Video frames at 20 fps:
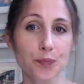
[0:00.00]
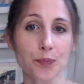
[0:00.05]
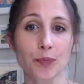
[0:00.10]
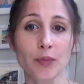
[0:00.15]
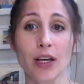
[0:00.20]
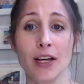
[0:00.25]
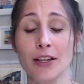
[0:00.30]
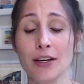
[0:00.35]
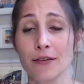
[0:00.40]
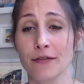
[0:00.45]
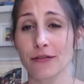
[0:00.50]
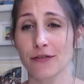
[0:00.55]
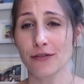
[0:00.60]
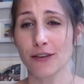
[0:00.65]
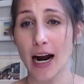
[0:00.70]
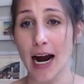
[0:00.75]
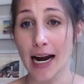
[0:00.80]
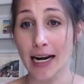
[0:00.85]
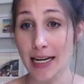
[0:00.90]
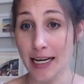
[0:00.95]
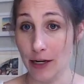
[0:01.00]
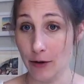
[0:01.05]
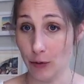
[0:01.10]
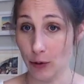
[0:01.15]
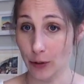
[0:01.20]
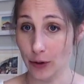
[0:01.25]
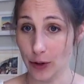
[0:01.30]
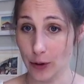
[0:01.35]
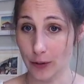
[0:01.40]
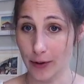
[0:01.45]
then Friday
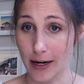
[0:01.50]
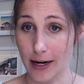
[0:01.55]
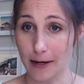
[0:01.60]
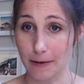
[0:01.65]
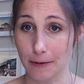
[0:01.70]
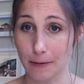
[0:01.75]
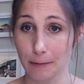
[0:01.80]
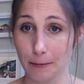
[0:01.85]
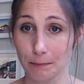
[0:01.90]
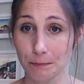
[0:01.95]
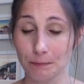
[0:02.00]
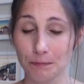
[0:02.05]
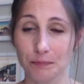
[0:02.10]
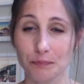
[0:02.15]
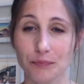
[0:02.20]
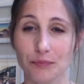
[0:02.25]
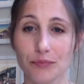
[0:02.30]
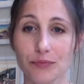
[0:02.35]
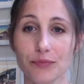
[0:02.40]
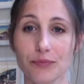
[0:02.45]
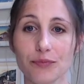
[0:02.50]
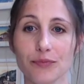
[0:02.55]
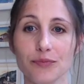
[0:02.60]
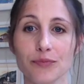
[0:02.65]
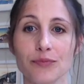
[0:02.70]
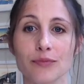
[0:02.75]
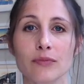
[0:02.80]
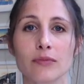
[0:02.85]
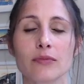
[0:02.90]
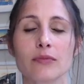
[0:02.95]
rolls around
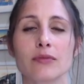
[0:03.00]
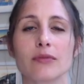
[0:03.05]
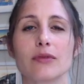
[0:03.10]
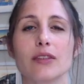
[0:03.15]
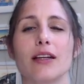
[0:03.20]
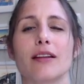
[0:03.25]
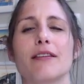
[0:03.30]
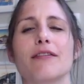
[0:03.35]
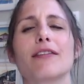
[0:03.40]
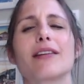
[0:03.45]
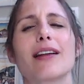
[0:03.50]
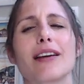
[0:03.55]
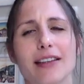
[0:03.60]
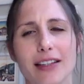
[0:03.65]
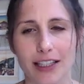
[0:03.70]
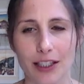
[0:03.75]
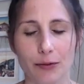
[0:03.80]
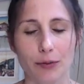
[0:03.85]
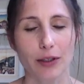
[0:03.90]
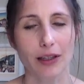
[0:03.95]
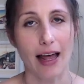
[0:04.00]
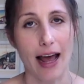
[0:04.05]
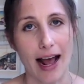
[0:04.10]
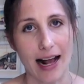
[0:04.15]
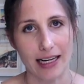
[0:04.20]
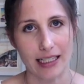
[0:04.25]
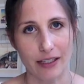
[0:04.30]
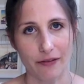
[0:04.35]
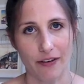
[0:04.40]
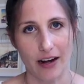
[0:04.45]
and they feel like they can
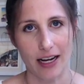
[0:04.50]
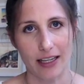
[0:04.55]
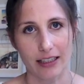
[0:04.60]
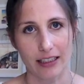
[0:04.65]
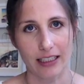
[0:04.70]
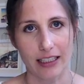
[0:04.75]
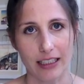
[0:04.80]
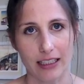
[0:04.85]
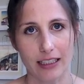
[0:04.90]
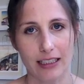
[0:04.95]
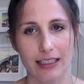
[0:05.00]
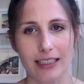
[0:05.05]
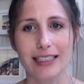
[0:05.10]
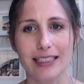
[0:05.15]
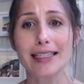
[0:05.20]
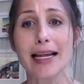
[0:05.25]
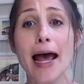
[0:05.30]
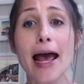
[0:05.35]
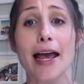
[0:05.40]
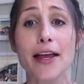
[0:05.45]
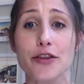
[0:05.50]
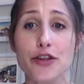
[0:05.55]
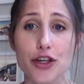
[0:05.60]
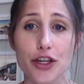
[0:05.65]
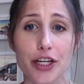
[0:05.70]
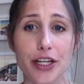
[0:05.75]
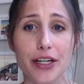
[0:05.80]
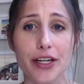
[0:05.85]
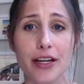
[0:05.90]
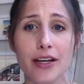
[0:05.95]
relax finally. The
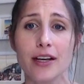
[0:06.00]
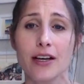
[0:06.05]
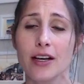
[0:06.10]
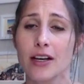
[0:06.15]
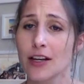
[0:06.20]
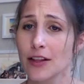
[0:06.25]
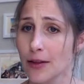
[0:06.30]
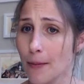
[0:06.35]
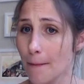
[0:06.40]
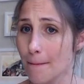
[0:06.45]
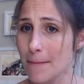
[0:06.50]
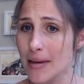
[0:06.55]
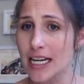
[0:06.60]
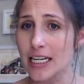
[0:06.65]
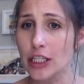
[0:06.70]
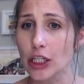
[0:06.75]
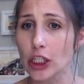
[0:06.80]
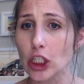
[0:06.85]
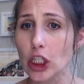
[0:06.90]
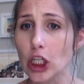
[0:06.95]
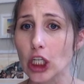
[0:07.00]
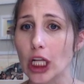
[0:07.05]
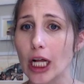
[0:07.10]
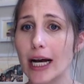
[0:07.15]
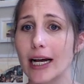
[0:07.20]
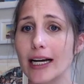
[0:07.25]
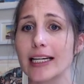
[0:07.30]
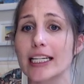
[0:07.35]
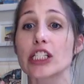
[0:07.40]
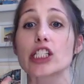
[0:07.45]
tension,
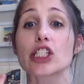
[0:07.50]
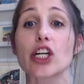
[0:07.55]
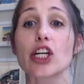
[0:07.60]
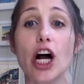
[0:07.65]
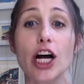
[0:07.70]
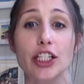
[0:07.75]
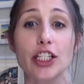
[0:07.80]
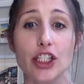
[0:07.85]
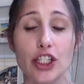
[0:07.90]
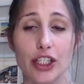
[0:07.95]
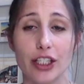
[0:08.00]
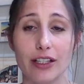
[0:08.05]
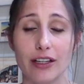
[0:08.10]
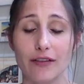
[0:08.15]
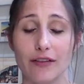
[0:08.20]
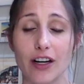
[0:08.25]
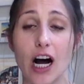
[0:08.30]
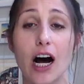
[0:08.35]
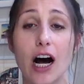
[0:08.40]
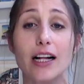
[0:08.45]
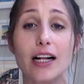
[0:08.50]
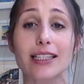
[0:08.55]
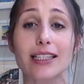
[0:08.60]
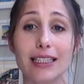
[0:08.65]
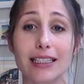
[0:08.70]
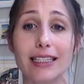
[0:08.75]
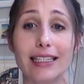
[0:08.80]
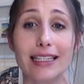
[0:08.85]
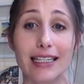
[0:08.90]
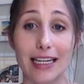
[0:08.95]
mental exhaustion of
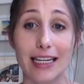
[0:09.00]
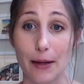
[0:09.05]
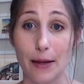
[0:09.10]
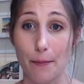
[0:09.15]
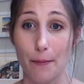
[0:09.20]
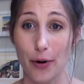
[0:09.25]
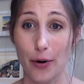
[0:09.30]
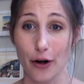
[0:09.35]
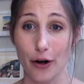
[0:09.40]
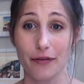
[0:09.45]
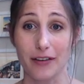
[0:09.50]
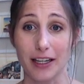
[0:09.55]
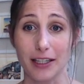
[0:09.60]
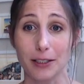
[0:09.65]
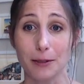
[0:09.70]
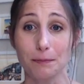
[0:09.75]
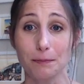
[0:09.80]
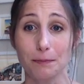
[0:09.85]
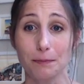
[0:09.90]
constantly eating perfect